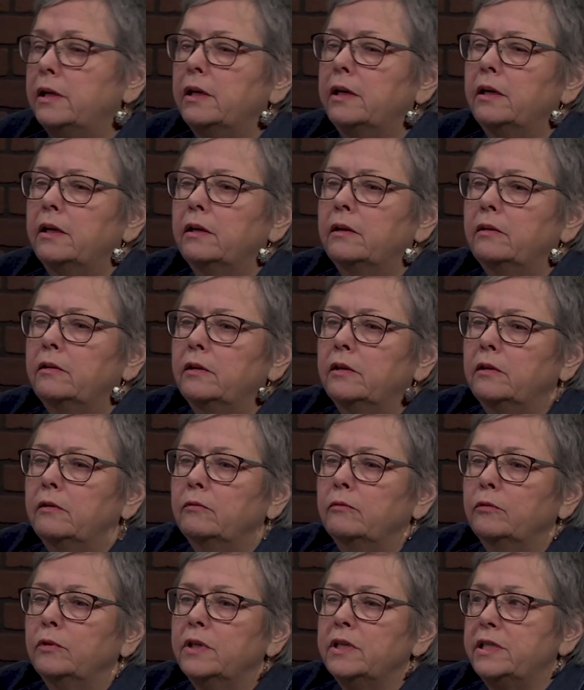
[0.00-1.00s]

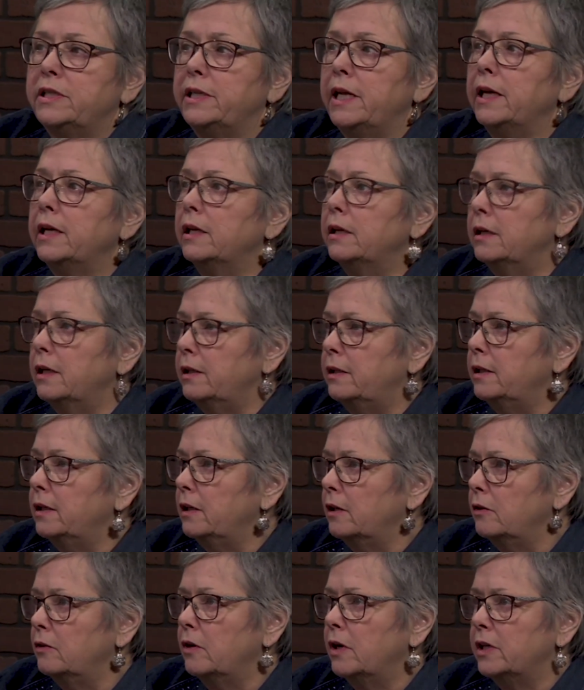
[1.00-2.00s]
the second, I
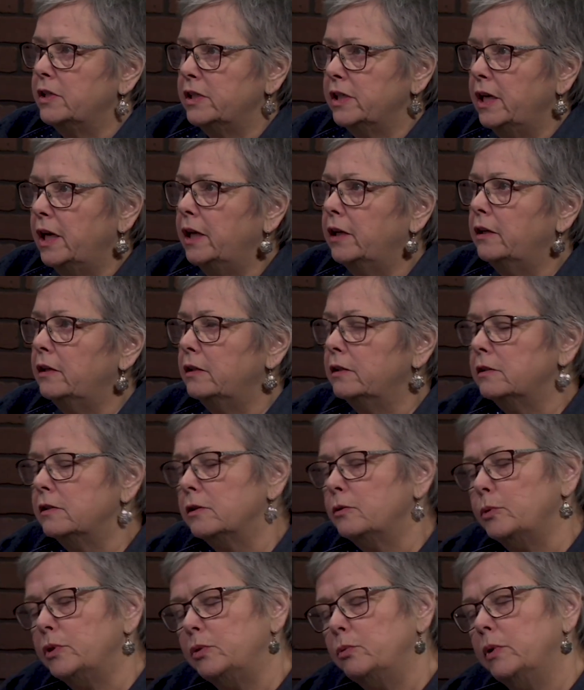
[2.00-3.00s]
think, across Canada.
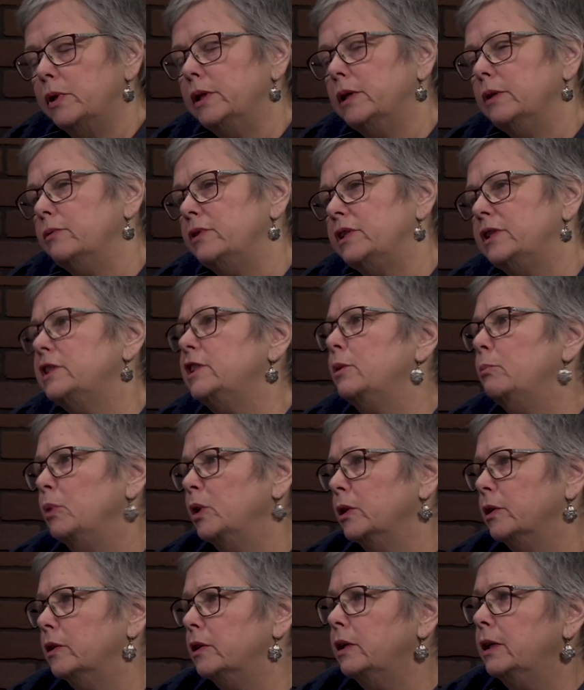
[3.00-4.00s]
There was one that was
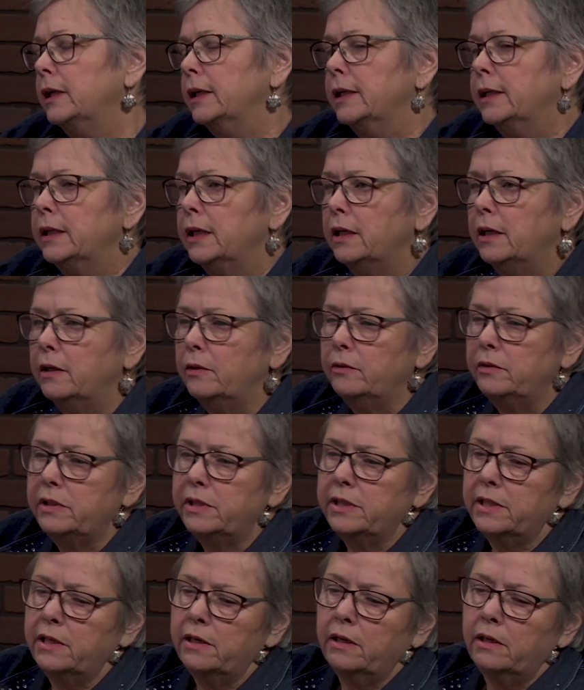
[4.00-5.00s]
similar
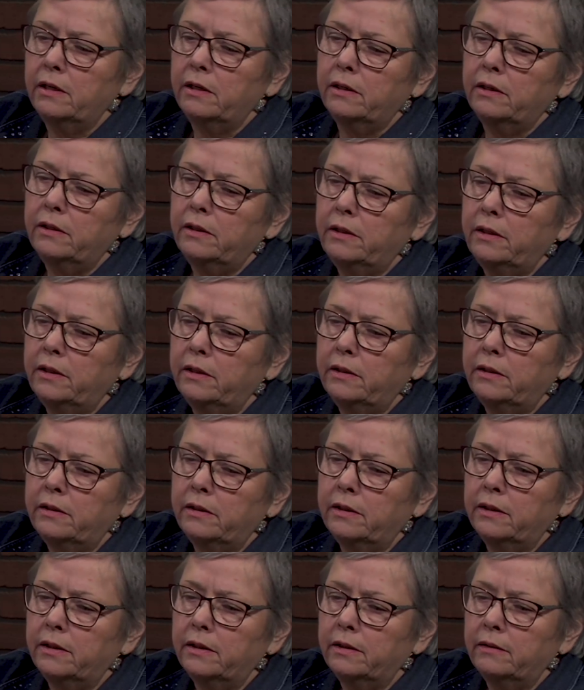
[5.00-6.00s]
out
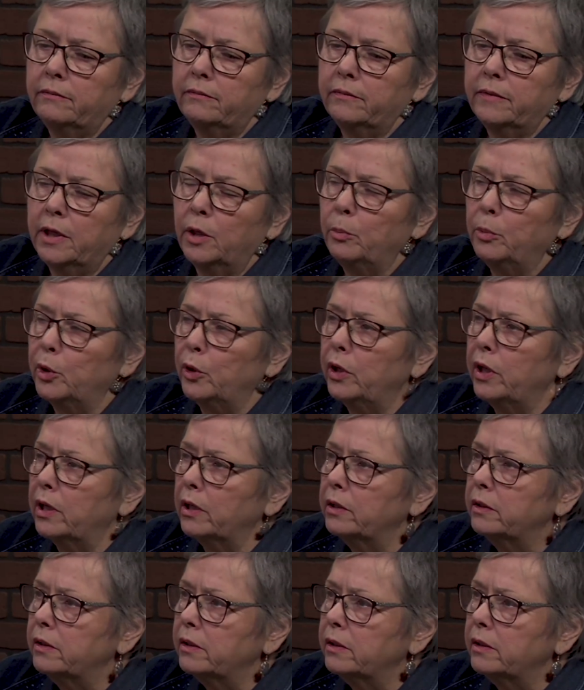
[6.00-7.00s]
in
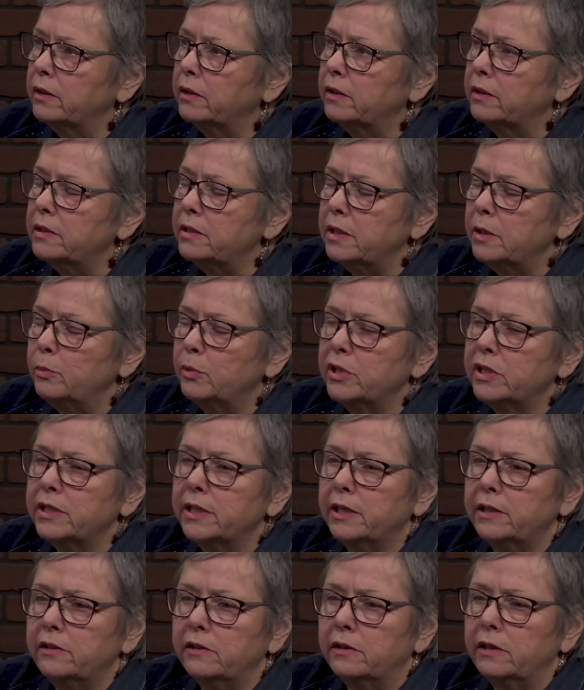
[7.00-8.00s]
Alberta, the Zebra
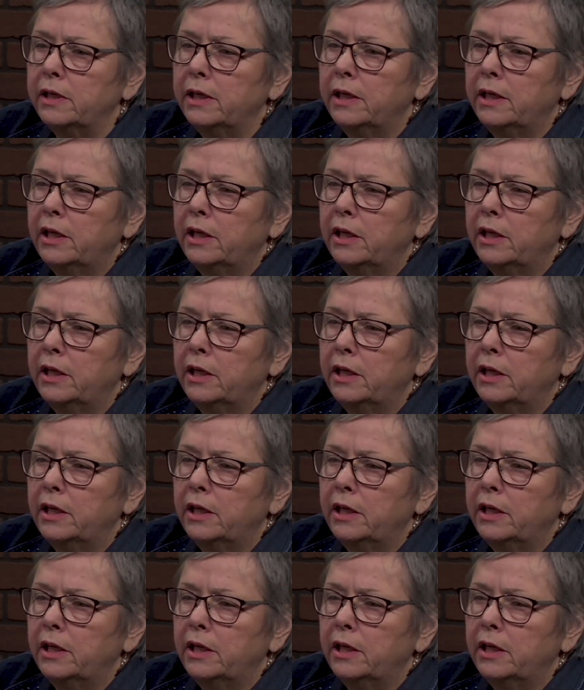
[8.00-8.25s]
Center.